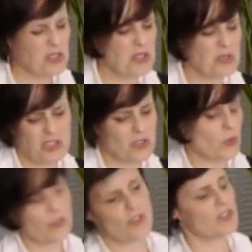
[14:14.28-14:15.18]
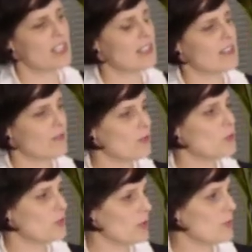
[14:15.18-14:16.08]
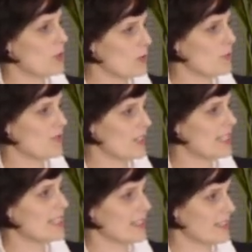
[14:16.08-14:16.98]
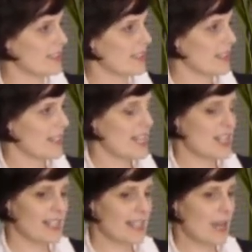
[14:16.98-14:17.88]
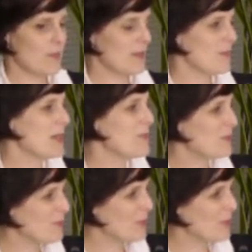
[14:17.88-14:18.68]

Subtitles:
you know, it's just one of those things that falls to the bottom of the list." I said, "How many people